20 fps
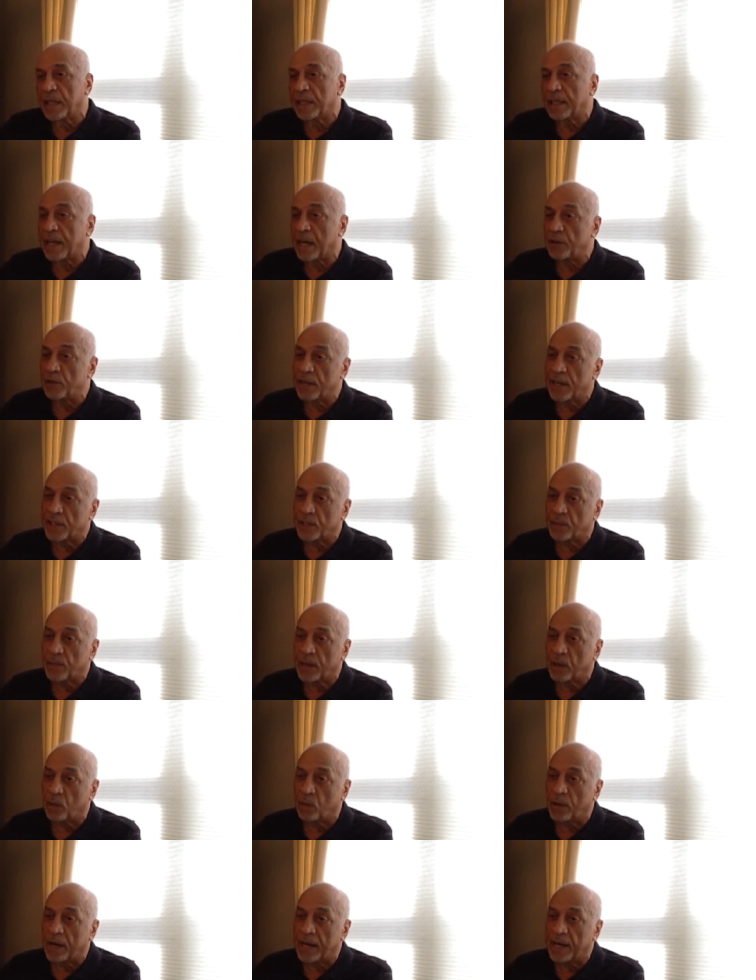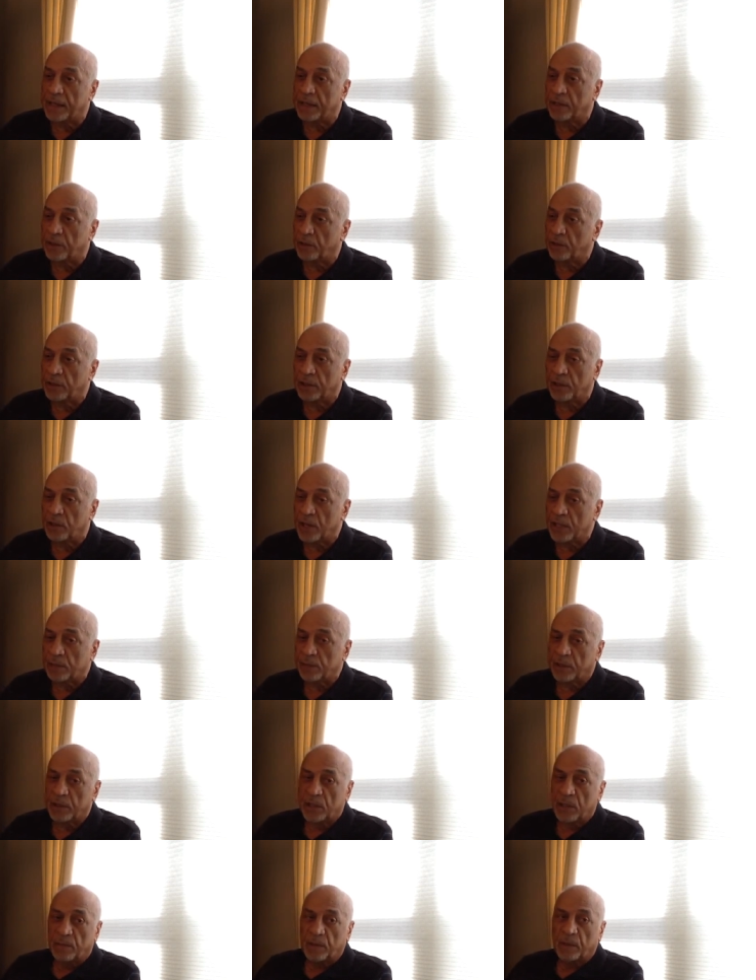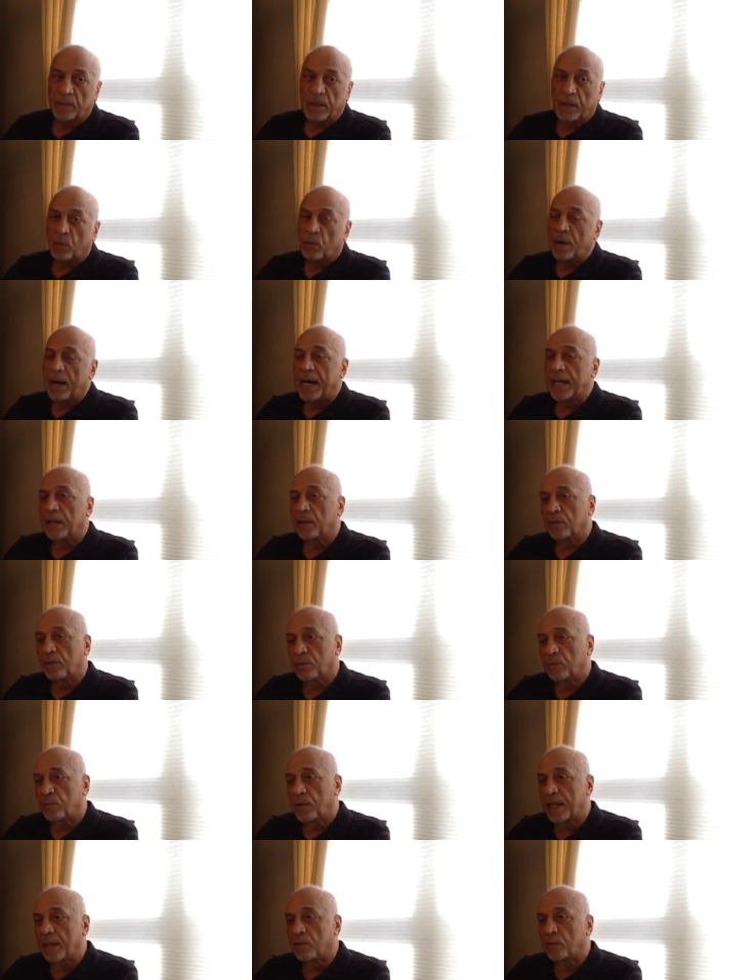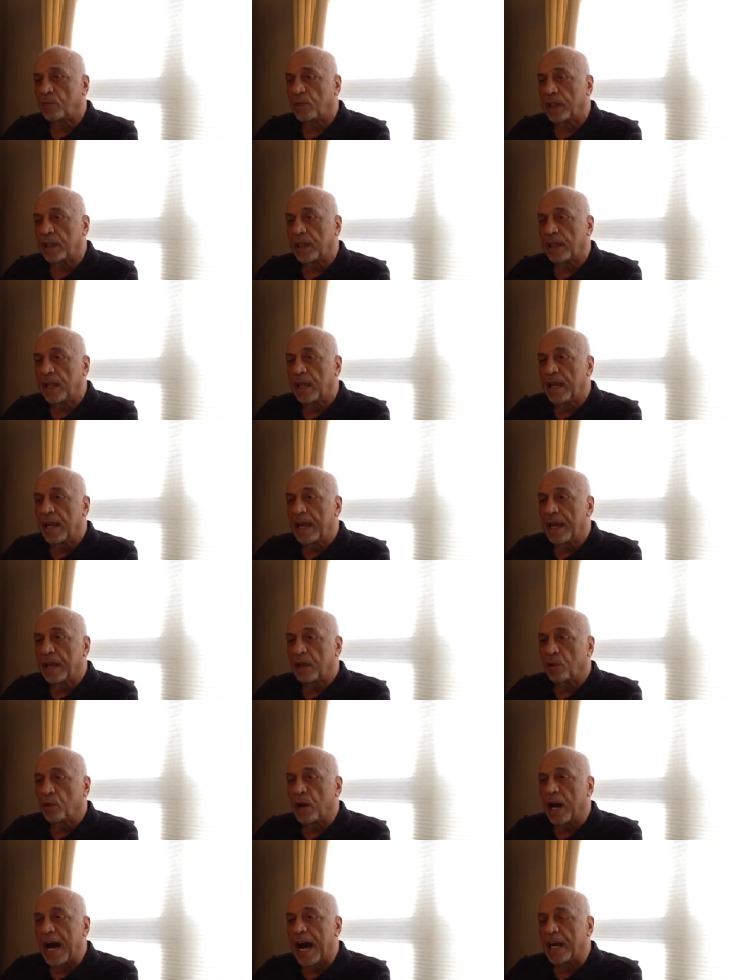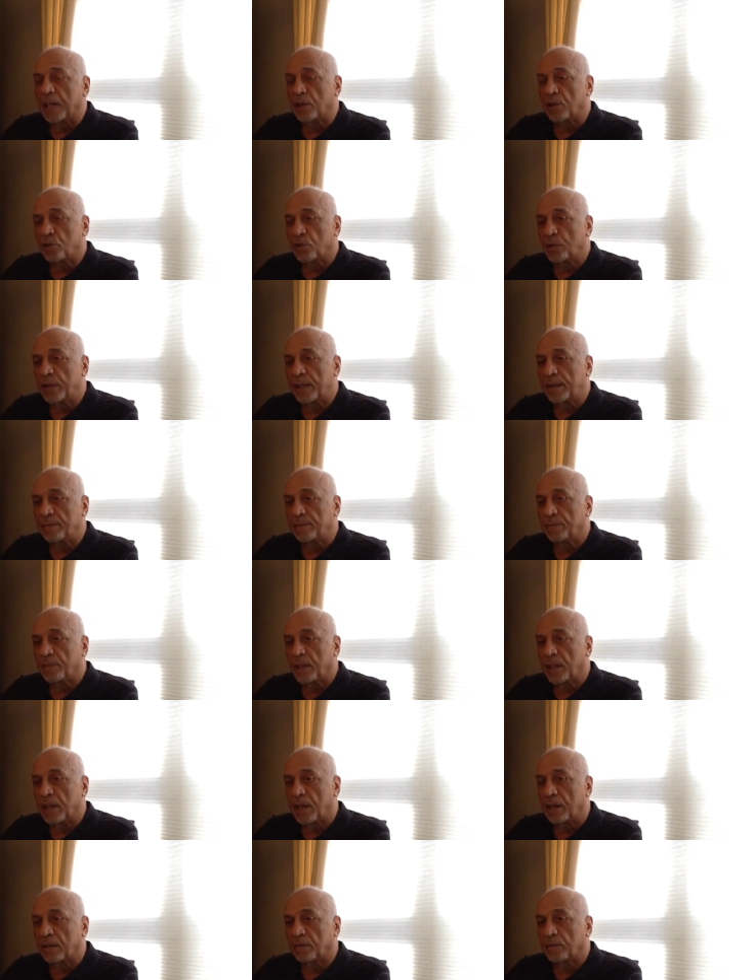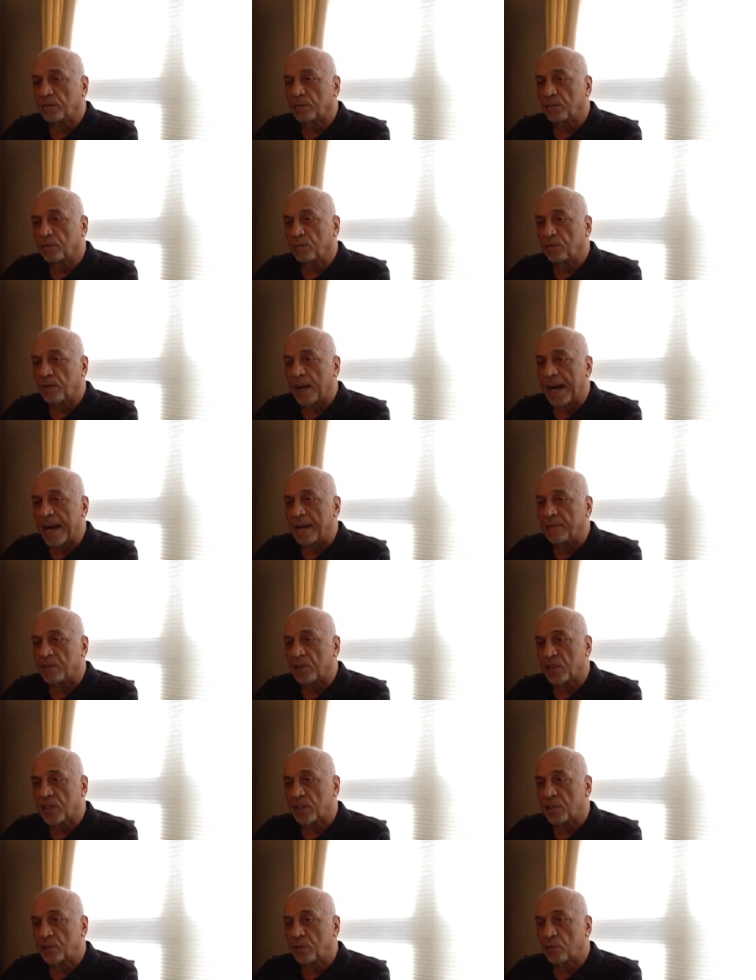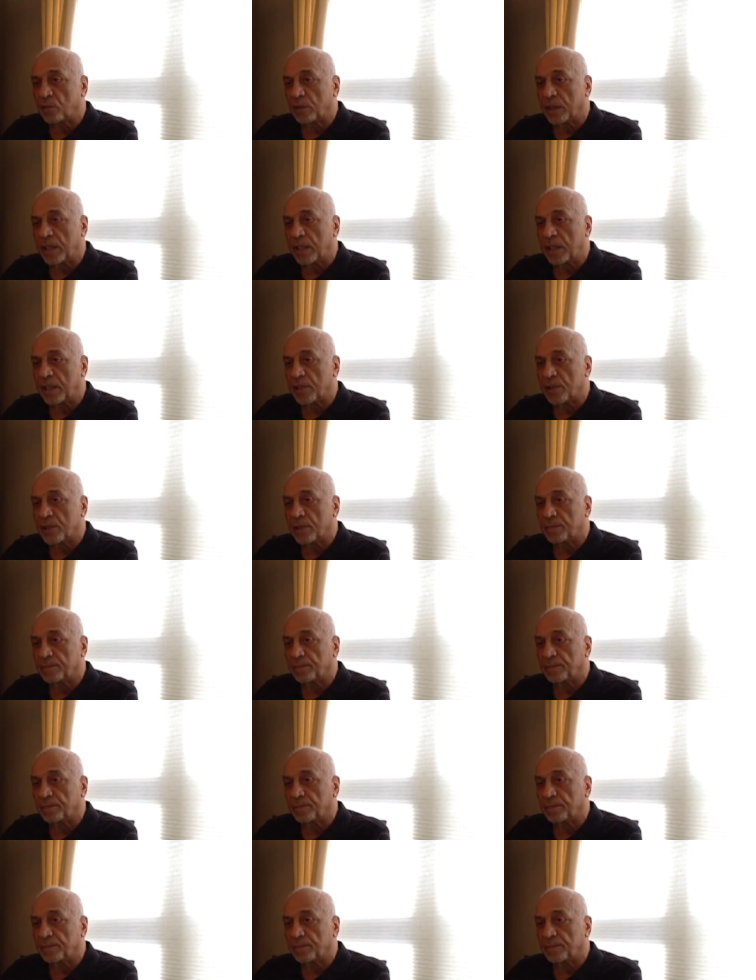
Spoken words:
Now, you asked about why earlier. You asked me something about how do you treat young 5 and 6-year-old kids?